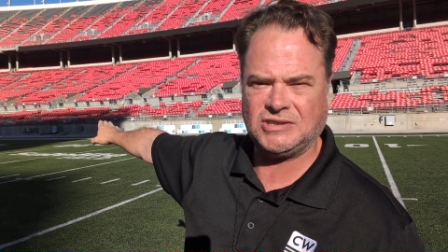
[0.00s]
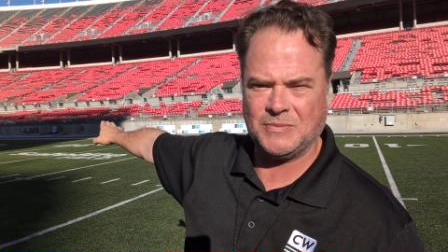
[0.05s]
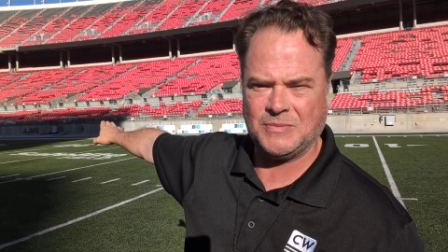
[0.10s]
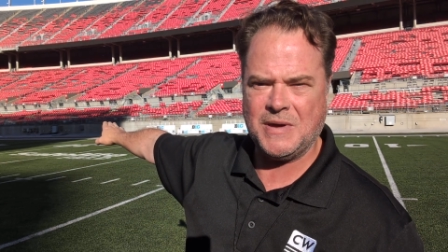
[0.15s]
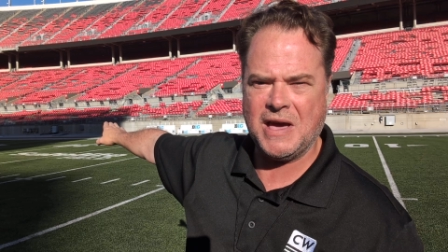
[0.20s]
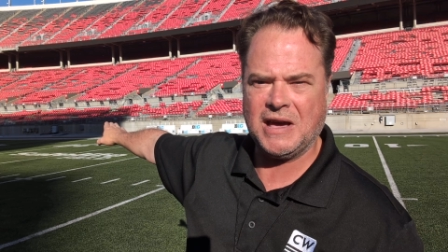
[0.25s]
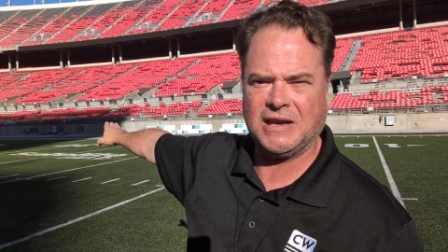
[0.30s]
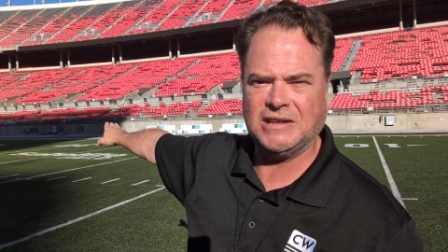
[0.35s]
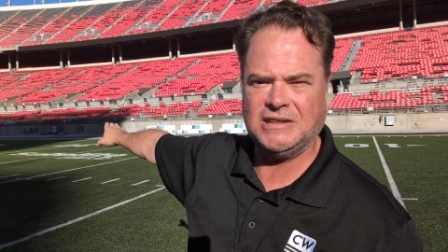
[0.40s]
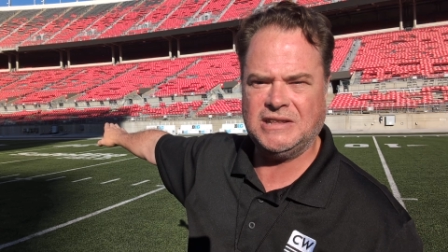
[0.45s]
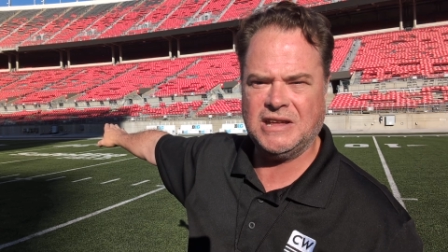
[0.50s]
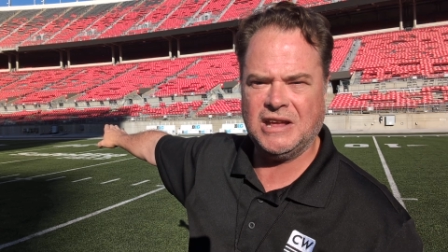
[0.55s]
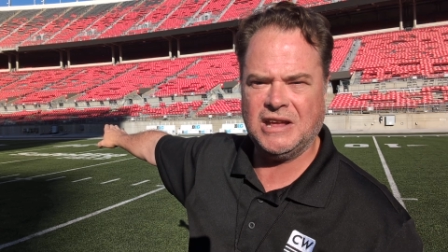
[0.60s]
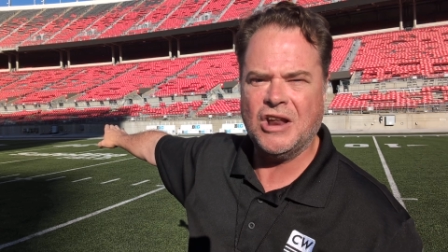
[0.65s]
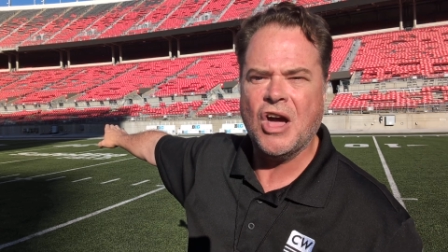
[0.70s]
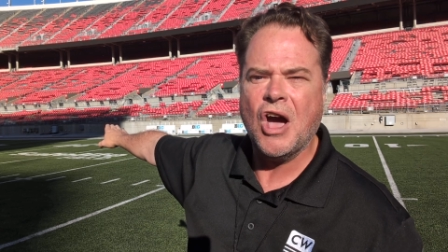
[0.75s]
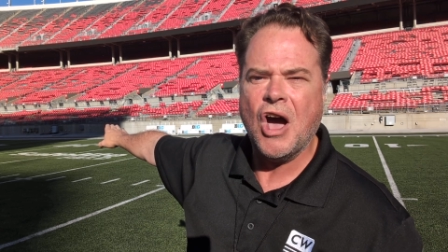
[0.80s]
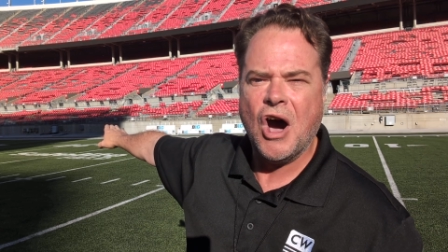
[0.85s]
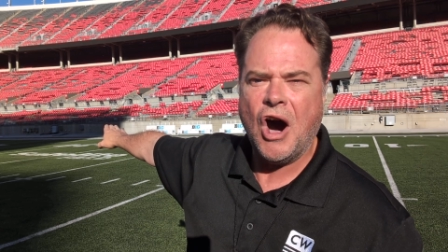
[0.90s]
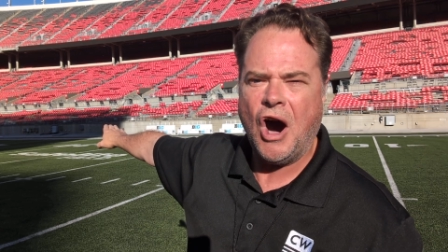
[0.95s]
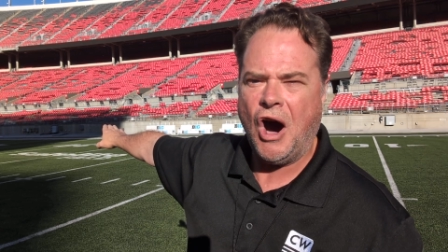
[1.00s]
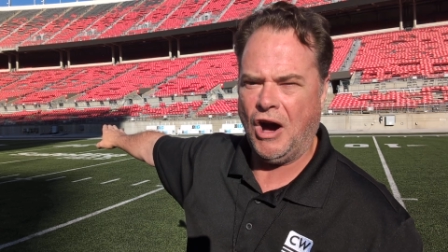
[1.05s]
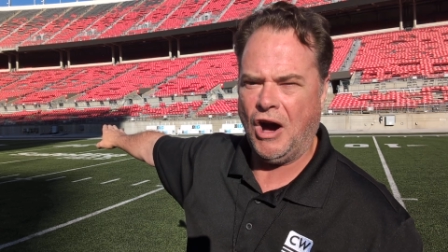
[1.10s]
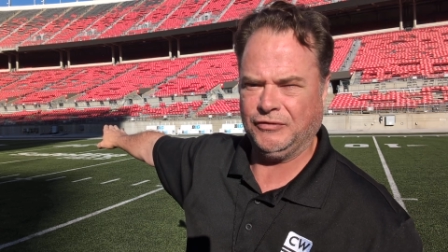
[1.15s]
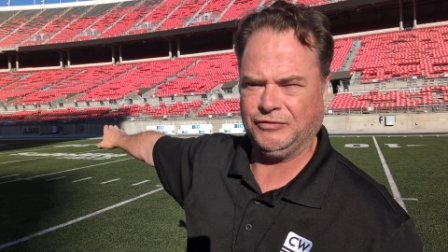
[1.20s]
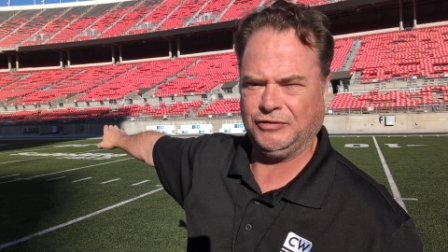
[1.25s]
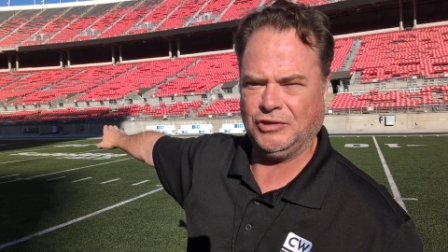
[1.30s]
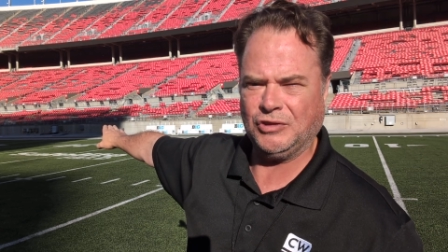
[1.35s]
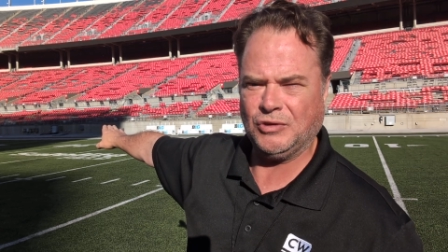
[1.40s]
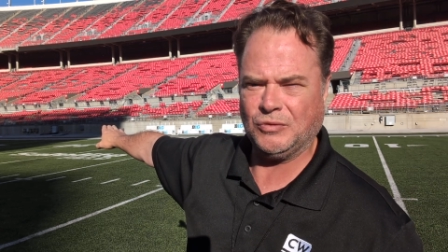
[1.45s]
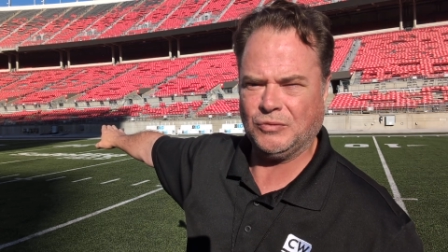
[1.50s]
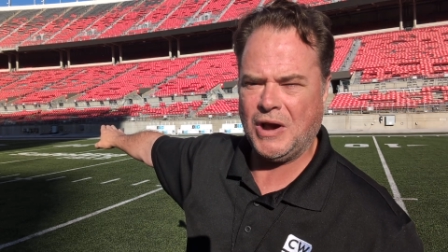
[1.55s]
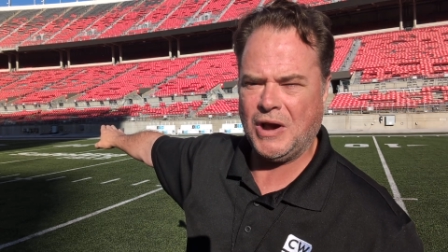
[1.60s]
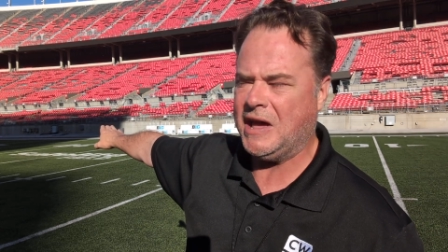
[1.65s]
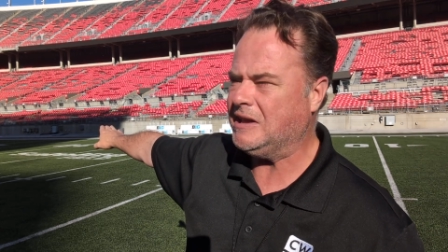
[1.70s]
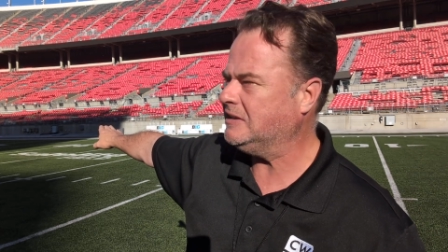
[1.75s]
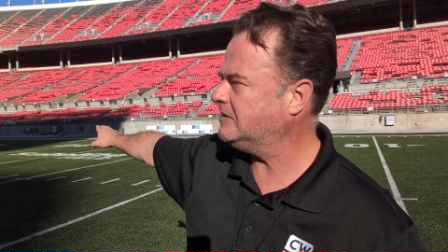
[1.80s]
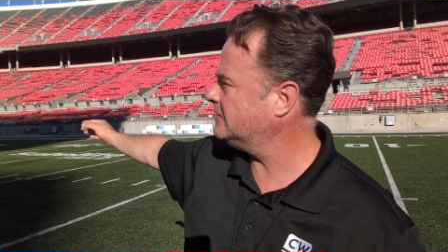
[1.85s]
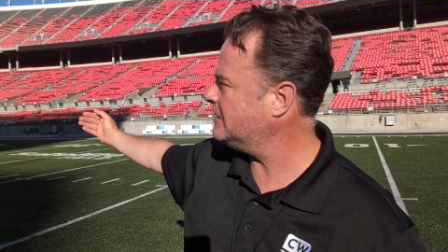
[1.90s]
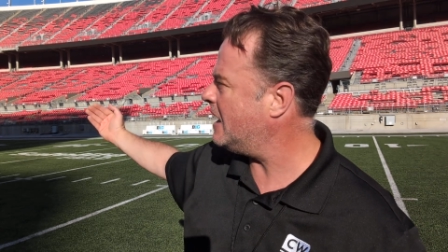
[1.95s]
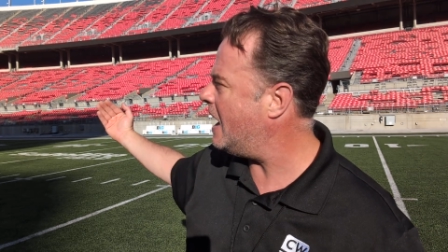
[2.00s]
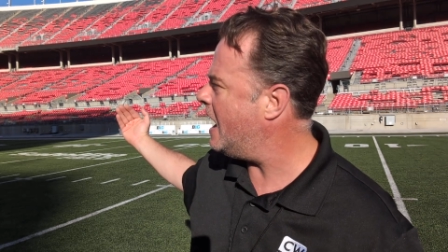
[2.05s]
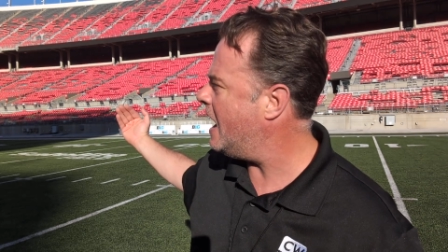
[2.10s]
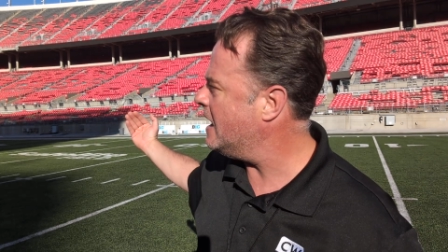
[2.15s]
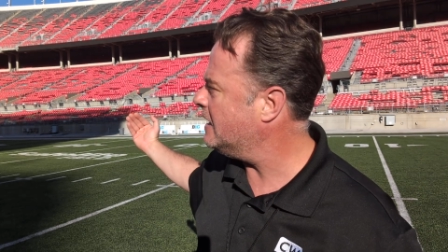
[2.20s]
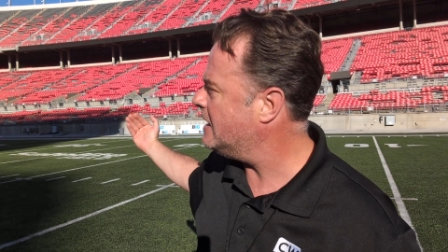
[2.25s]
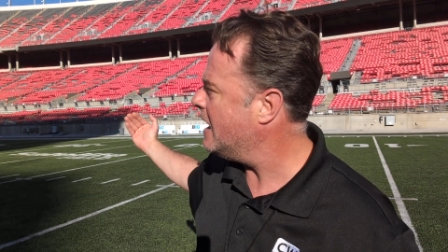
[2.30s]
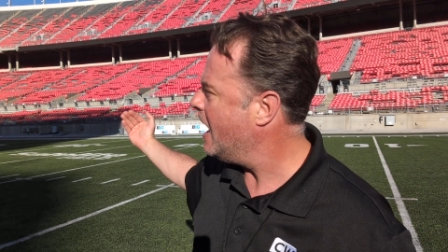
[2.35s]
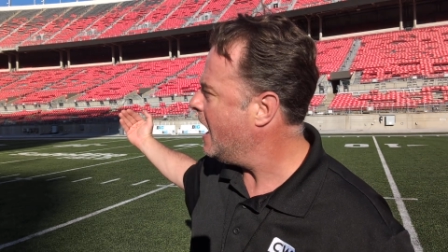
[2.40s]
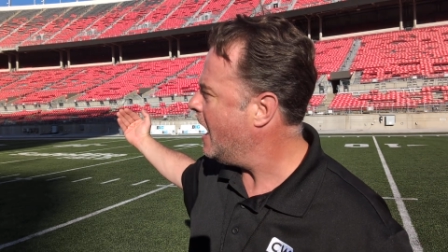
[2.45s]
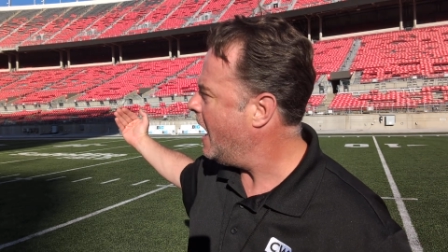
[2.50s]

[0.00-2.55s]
Emeka did, off to the right side,